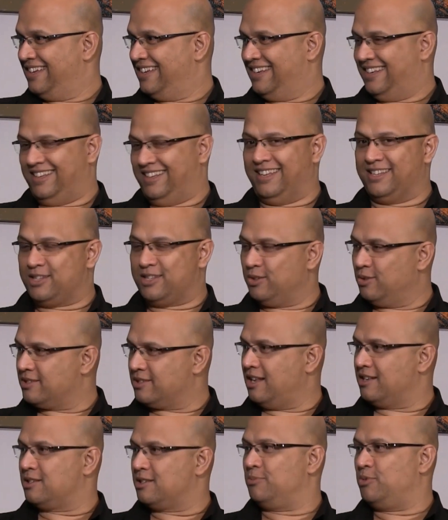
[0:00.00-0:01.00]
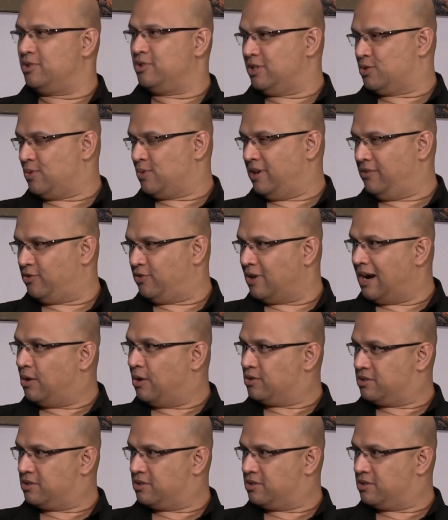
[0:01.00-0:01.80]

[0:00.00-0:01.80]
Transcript: Listen to salsa music 24 hours a